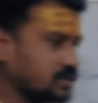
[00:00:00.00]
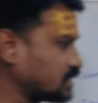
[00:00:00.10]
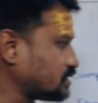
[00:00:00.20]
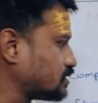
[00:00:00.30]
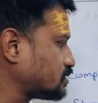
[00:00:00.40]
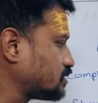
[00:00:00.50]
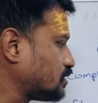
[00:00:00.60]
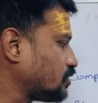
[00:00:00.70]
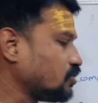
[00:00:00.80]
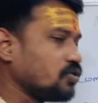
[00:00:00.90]
this is
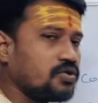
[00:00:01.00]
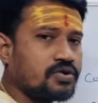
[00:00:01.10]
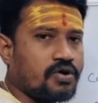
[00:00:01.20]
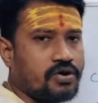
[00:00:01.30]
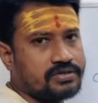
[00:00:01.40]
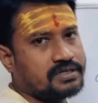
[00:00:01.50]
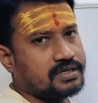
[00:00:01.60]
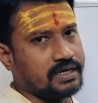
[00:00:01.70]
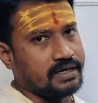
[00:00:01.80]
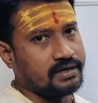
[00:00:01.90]
low cost
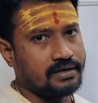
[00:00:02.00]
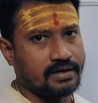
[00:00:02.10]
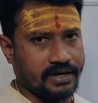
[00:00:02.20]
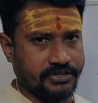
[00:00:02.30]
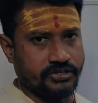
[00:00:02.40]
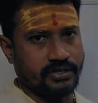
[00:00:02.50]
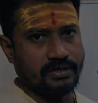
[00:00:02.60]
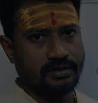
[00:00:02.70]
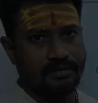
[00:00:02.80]
in nature.